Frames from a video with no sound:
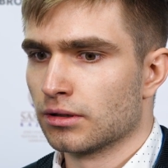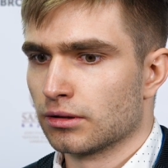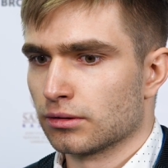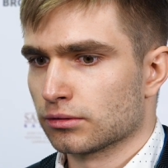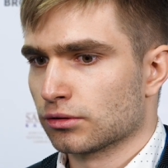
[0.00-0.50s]

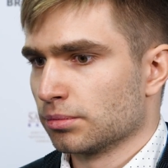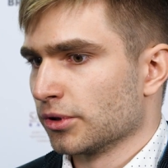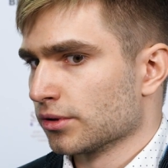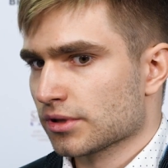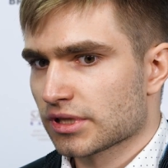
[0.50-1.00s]
Sorry. To
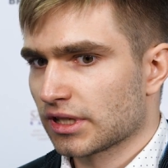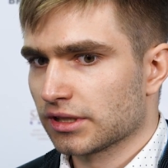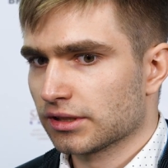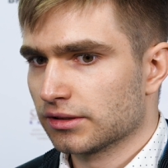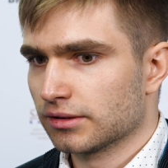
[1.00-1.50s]
be honest,
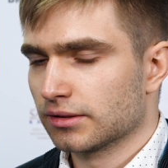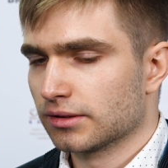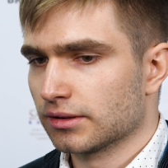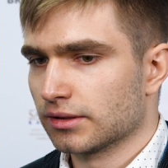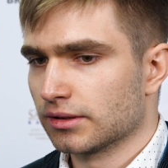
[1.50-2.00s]
I
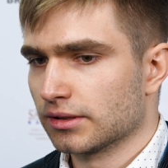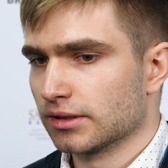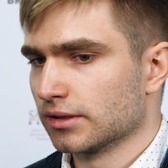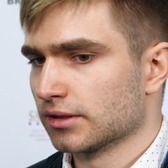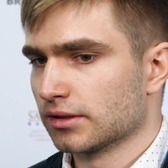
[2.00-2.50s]

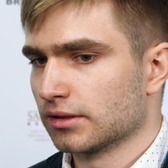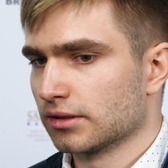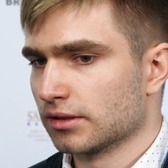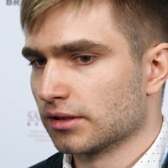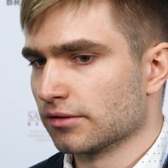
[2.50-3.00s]
didn't
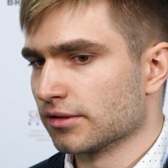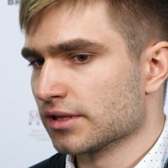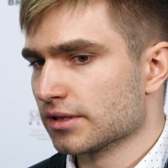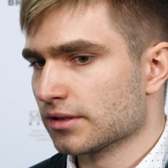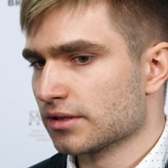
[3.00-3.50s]
even